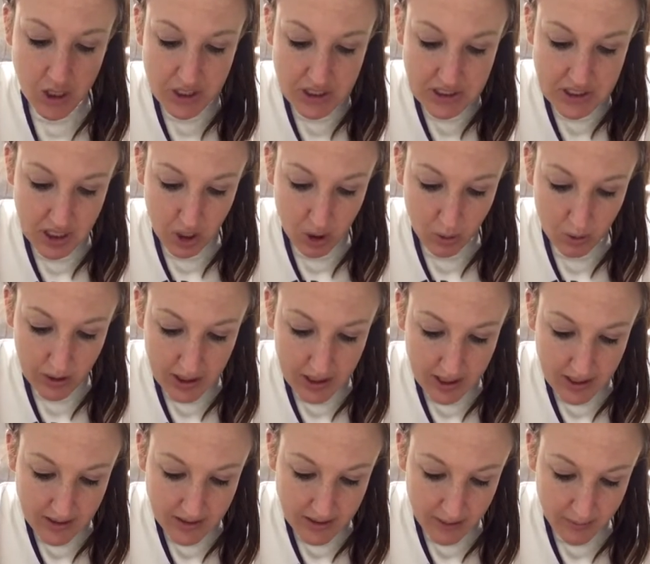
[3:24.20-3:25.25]
So,
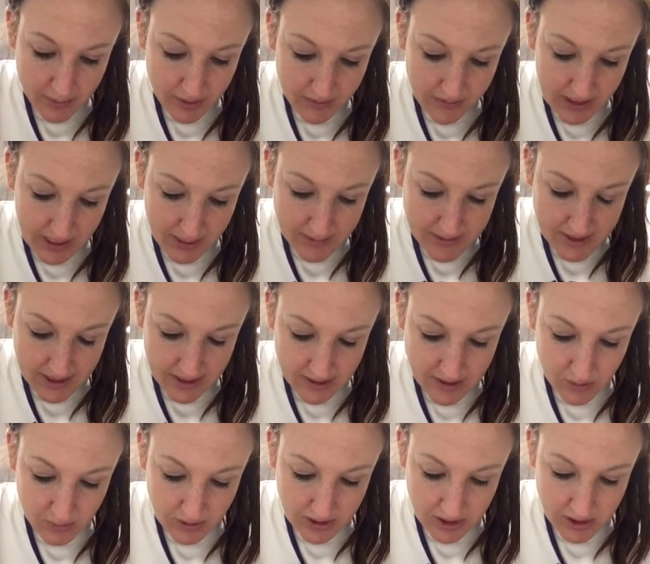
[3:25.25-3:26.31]
number of games needed
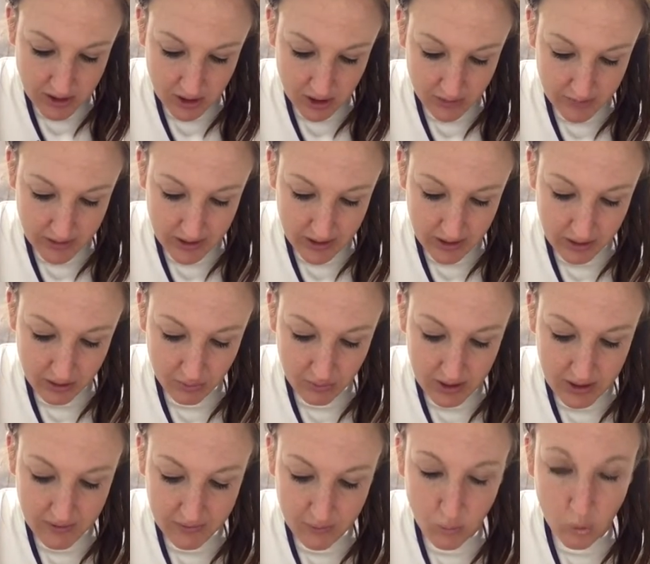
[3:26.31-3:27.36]
to win the tournament,
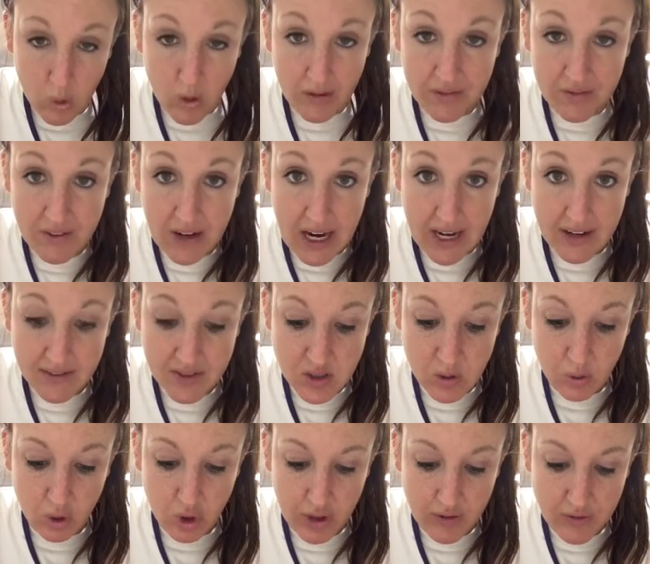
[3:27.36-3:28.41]
3, 4, 5.
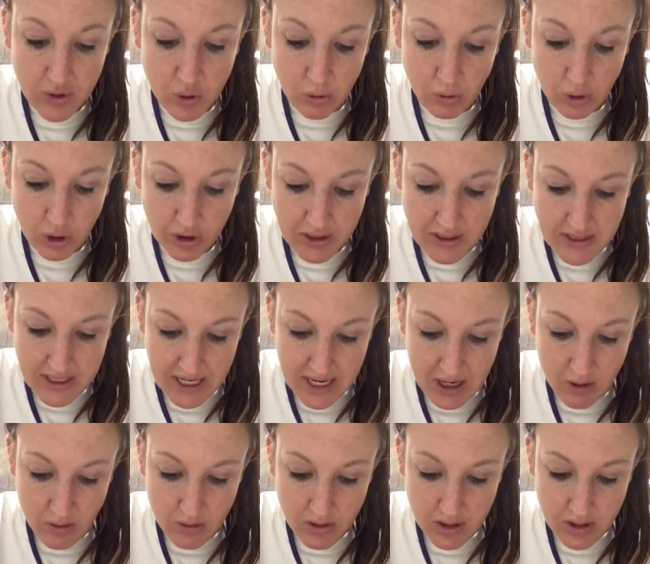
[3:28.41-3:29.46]
So if you look
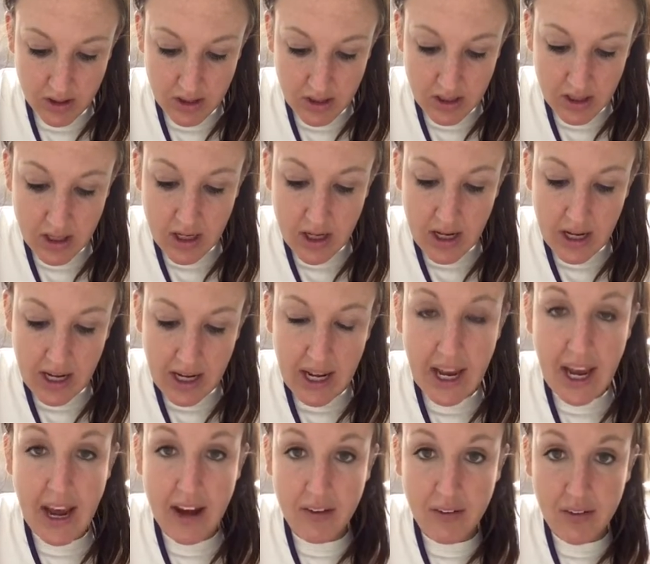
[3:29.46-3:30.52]
down,
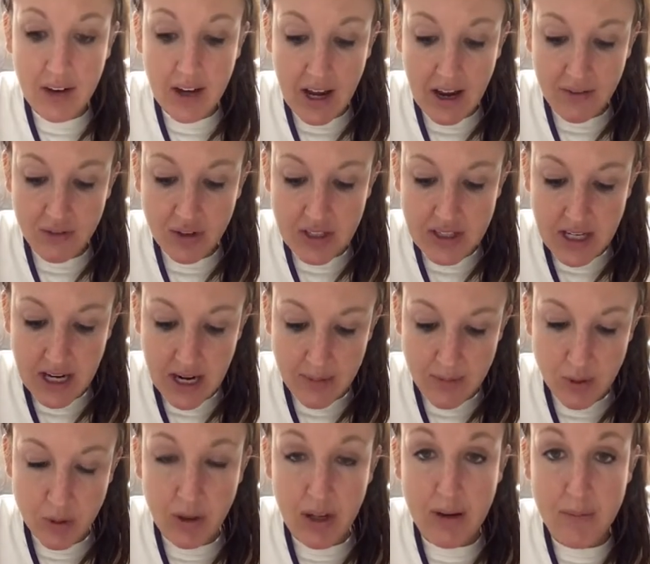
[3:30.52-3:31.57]
every time
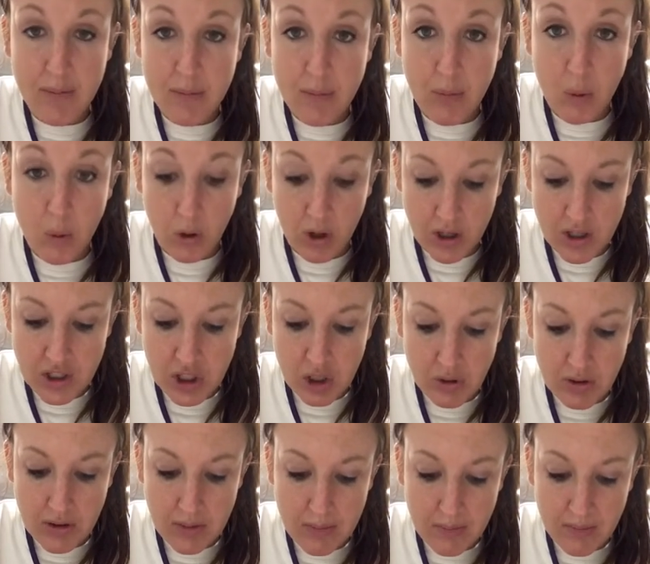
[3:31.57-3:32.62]
you get more.
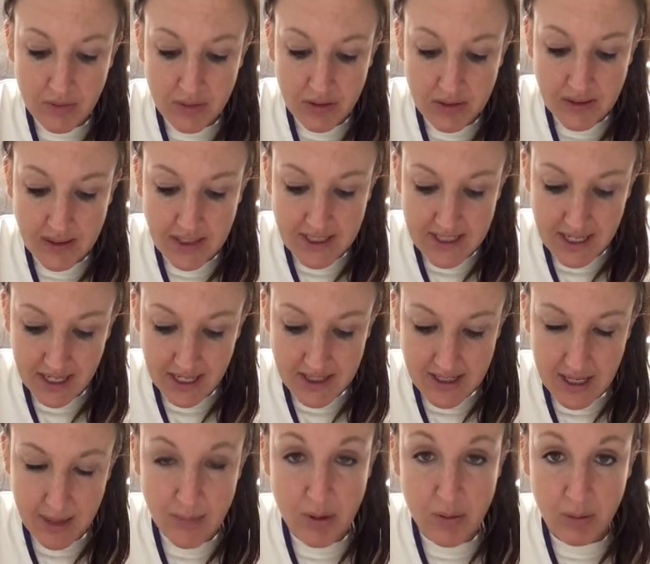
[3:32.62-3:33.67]
So the second
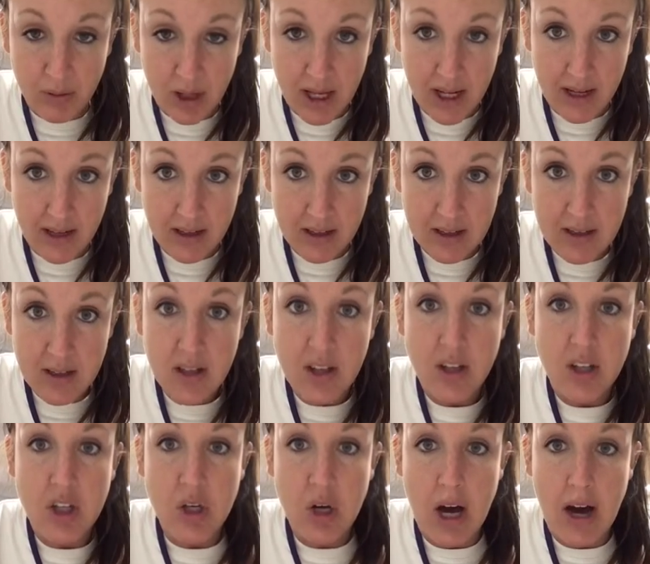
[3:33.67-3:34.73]
time you play,
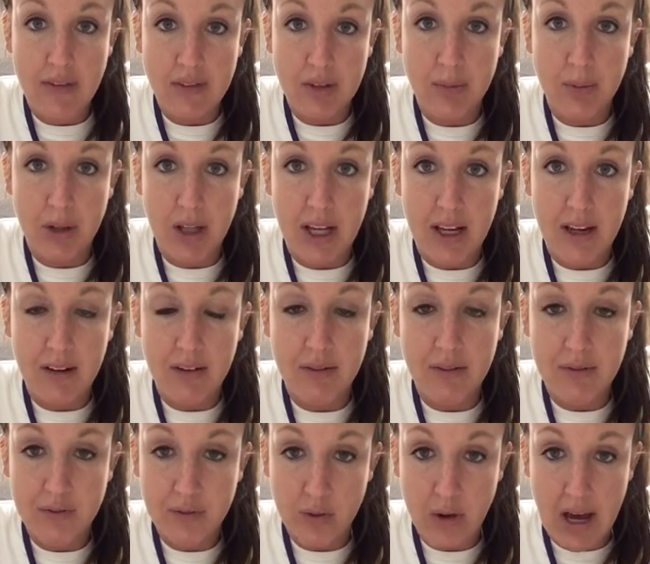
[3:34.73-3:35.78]
you'll have to play
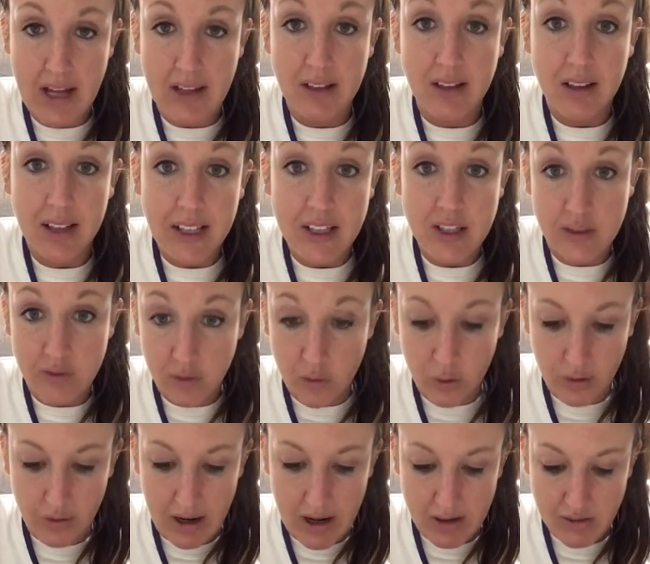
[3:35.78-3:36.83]
at least
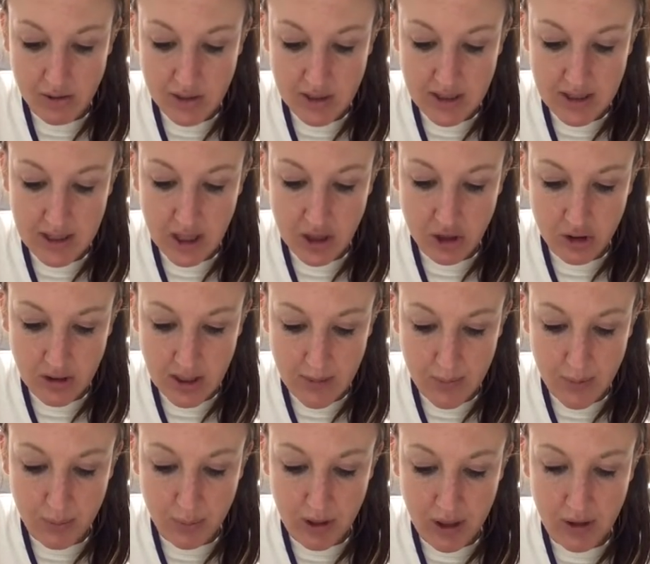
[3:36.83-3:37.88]
4 rounds. The third
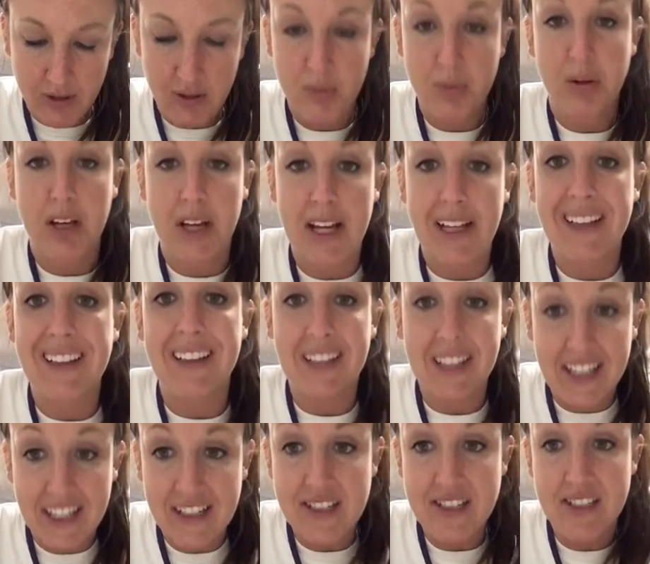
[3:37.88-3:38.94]
time you play, you have to play at
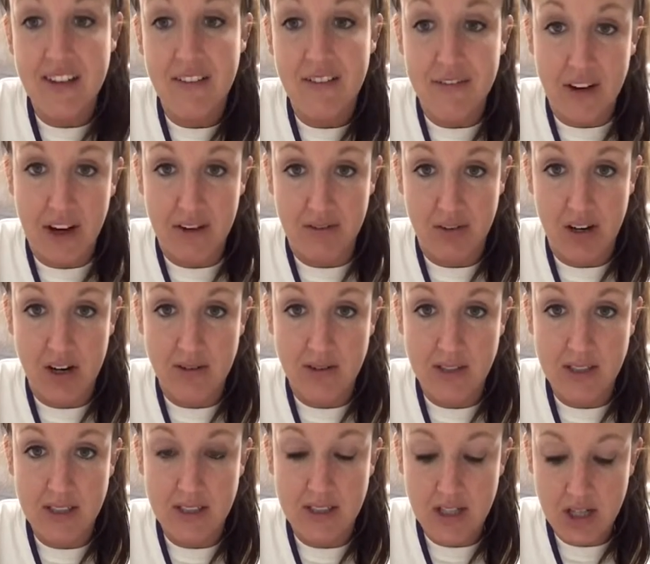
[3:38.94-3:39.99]
least 5
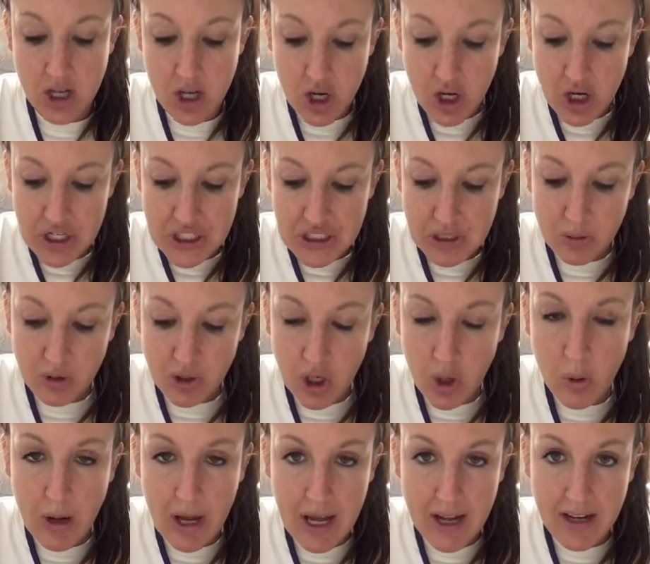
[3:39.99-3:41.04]
rounds. So
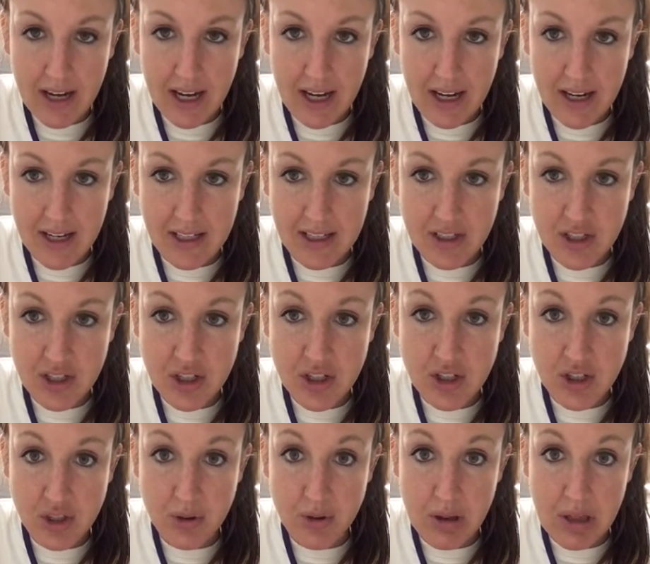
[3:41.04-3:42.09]
go ahead
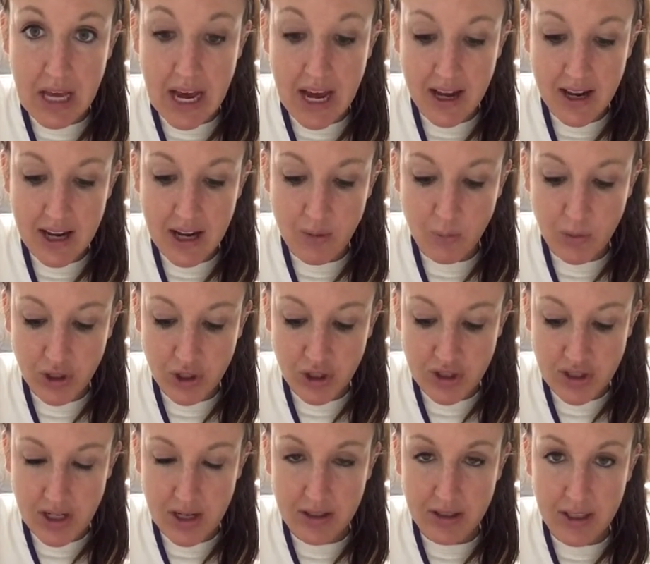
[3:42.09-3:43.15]
and do that, and when you're
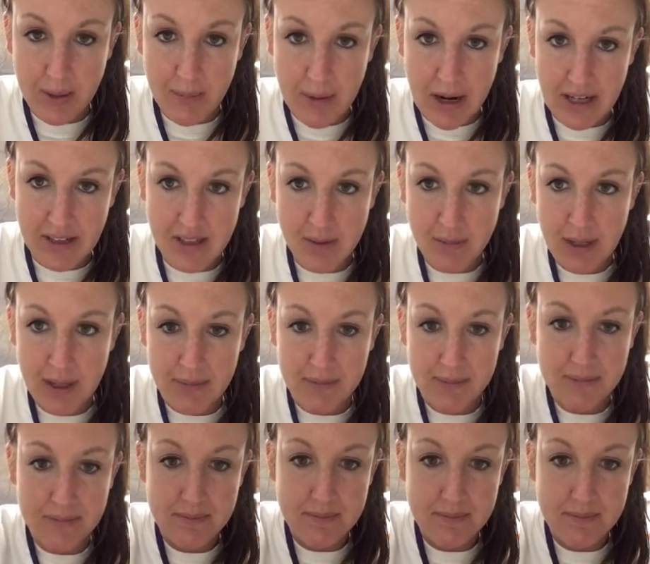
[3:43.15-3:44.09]
done, come back to me.